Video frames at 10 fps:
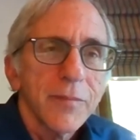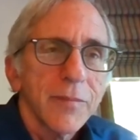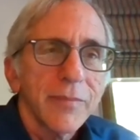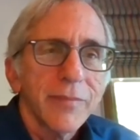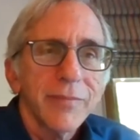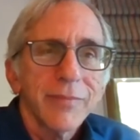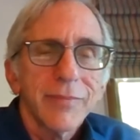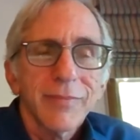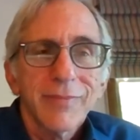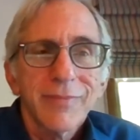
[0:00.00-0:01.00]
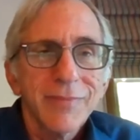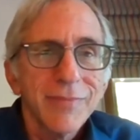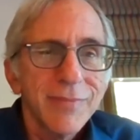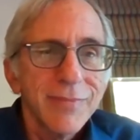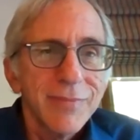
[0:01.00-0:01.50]

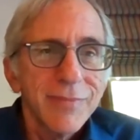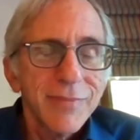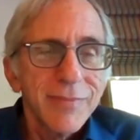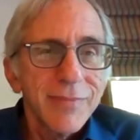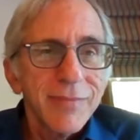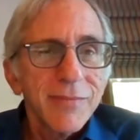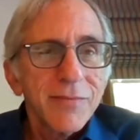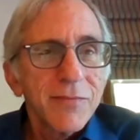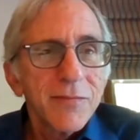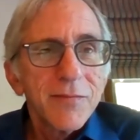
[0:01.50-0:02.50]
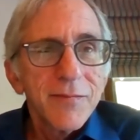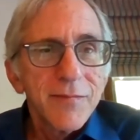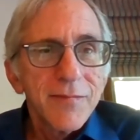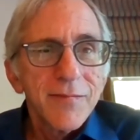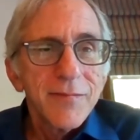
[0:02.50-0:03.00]

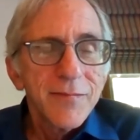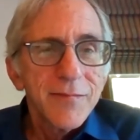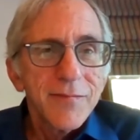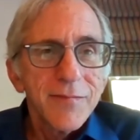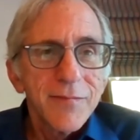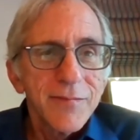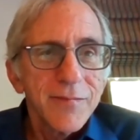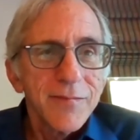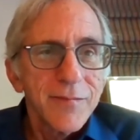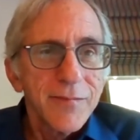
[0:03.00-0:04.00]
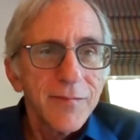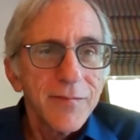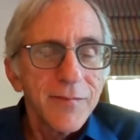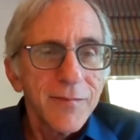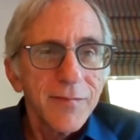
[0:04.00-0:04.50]

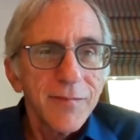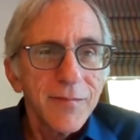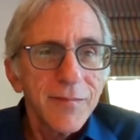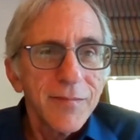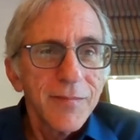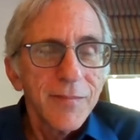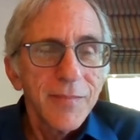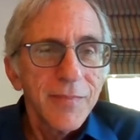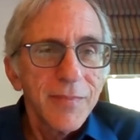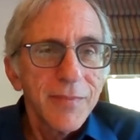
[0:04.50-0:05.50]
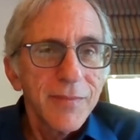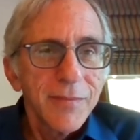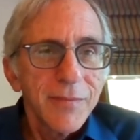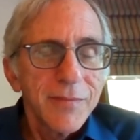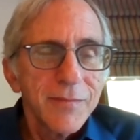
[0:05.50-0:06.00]

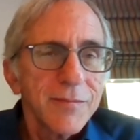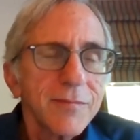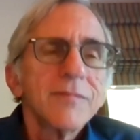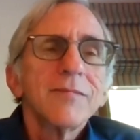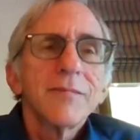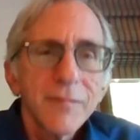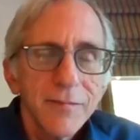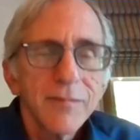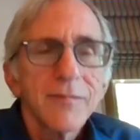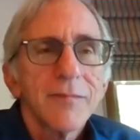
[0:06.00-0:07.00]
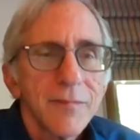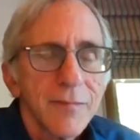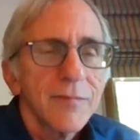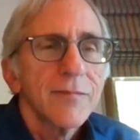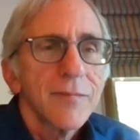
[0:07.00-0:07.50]

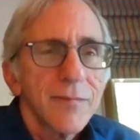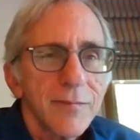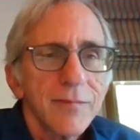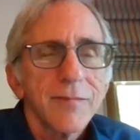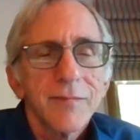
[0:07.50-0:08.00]
No words are spoken by the person on screen.